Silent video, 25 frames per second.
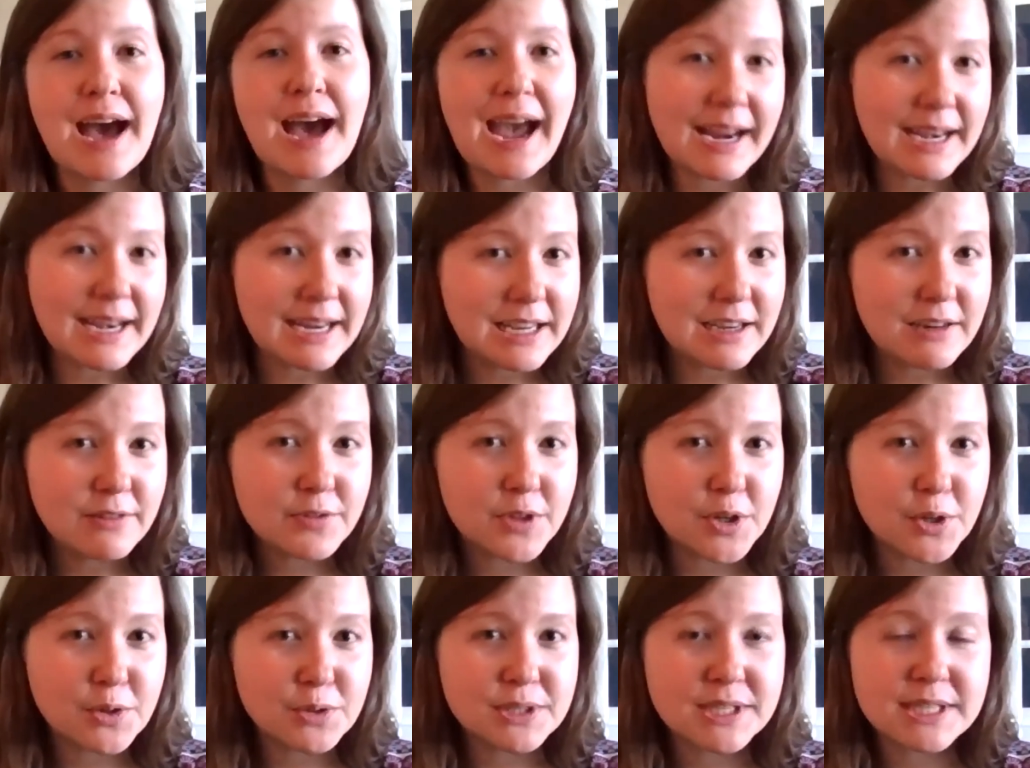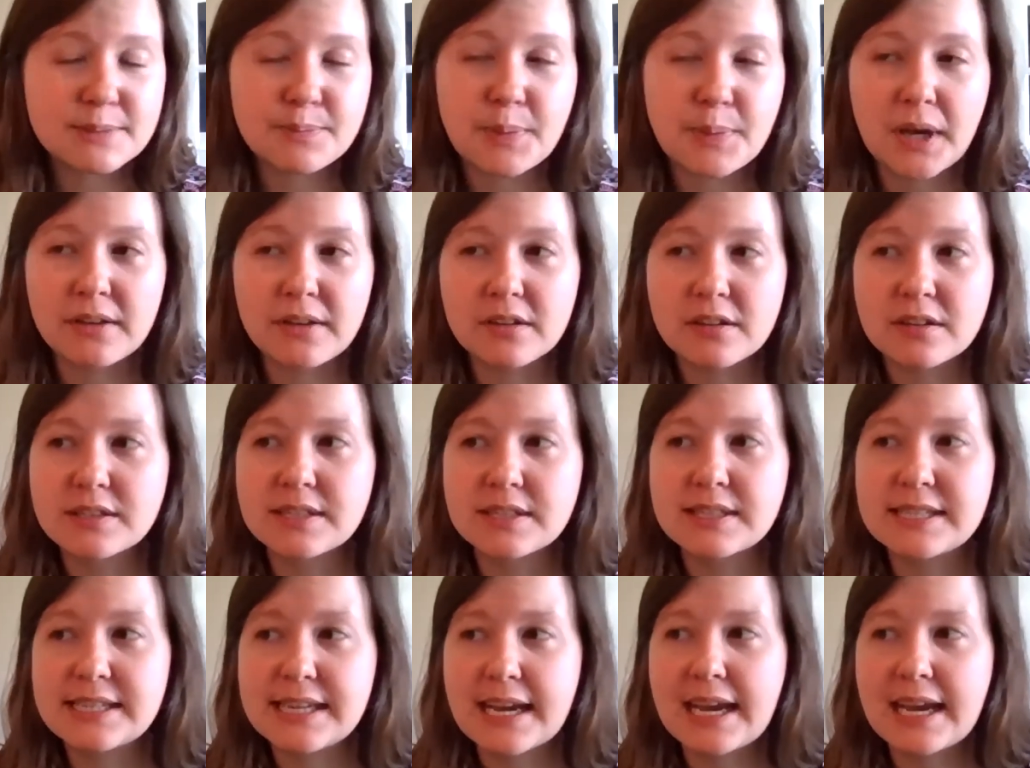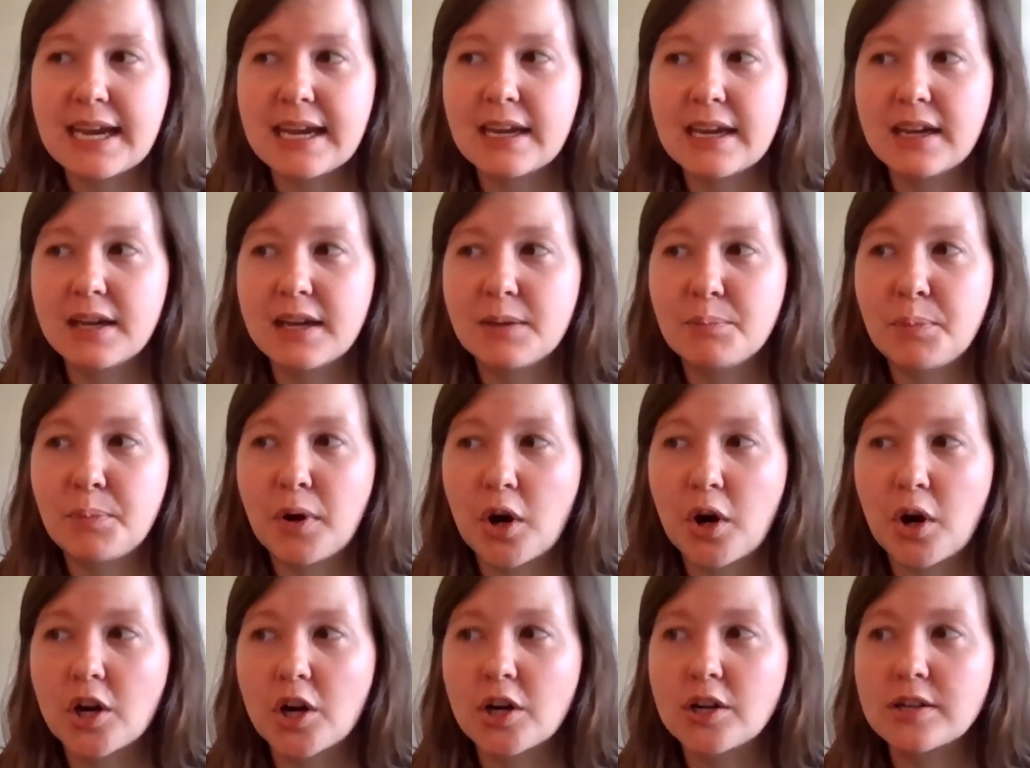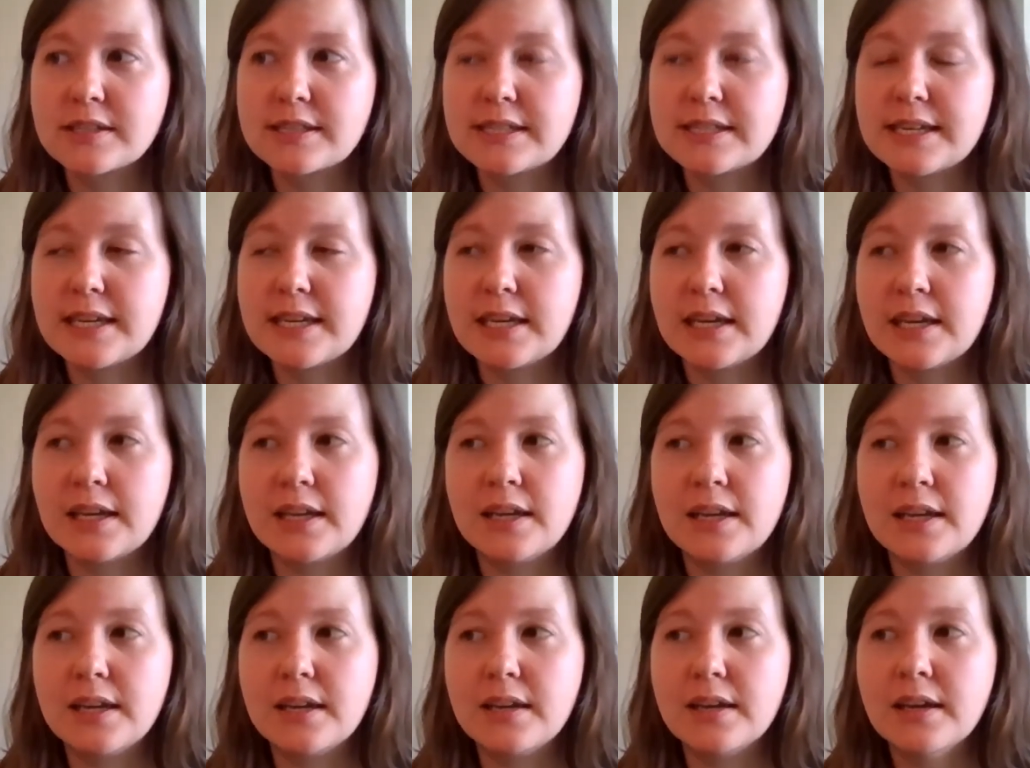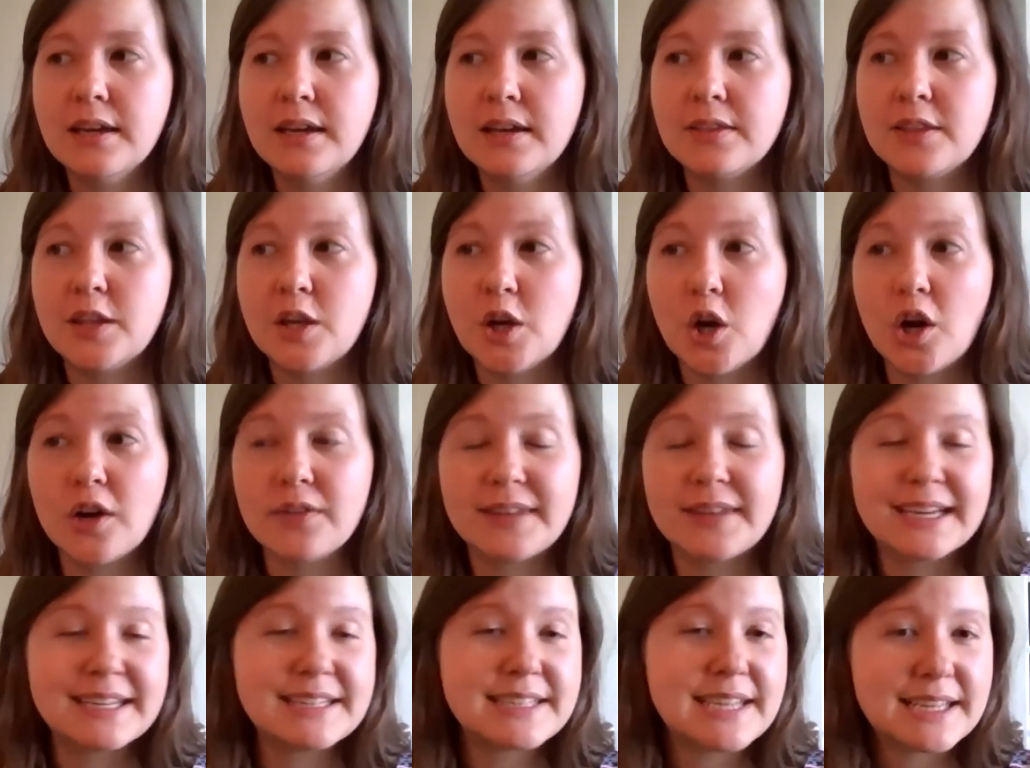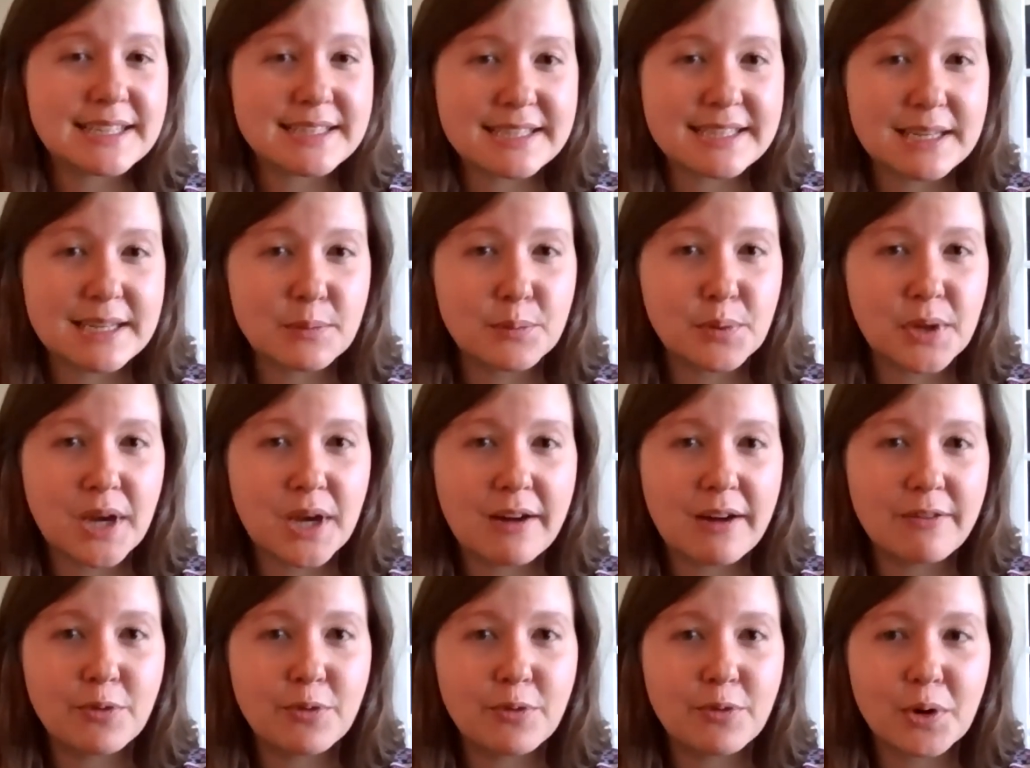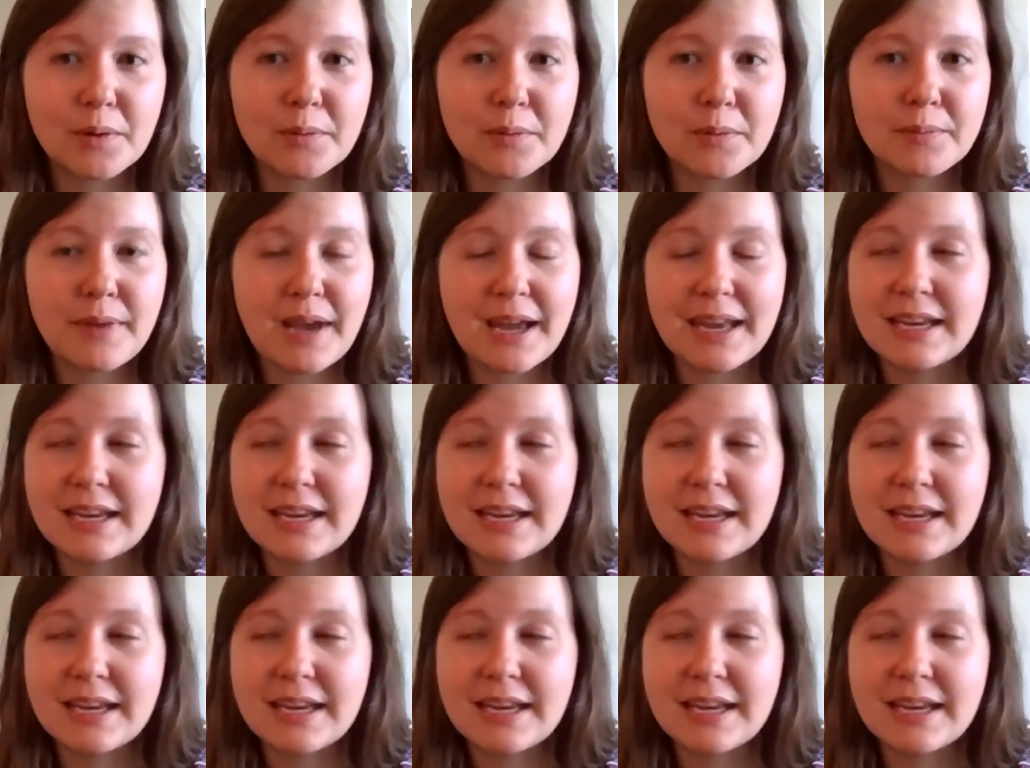any of those spellers take part in the online testing platform,